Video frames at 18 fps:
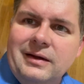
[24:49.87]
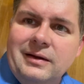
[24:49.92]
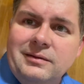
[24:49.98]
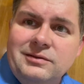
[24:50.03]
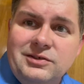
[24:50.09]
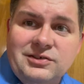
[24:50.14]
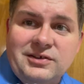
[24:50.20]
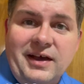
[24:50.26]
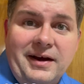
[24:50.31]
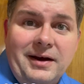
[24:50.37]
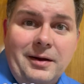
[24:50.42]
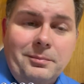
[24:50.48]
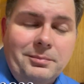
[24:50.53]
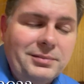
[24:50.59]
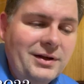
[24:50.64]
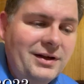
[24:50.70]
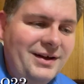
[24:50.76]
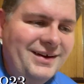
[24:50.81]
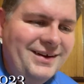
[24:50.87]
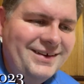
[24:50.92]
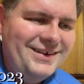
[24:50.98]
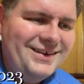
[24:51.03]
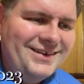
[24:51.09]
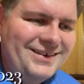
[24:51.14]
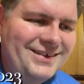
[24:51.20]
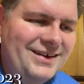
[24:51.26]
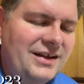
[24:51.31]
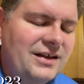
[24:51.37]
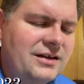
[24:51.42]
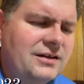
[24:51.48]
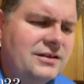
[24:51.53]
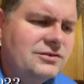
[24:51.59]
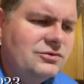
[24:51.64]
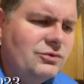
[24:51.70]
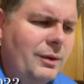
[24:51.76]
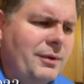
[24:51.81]
Just got up.
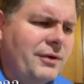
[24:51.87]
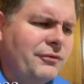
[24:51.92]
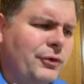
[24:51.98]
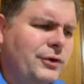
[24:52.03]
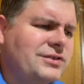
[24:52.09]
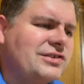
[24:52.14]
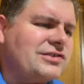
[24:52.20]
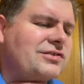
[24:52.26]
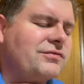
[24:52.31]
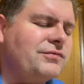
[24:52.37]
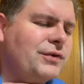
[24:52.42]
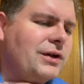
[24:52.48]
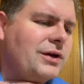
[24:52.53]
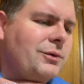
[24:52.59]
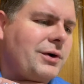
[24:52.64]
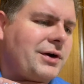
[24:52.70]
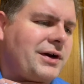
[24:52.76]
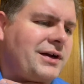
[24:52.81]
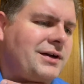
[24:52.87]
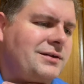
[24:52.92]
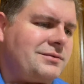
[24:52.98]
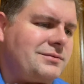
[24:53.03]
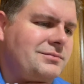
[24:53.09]
That's why my voice isn't fully working.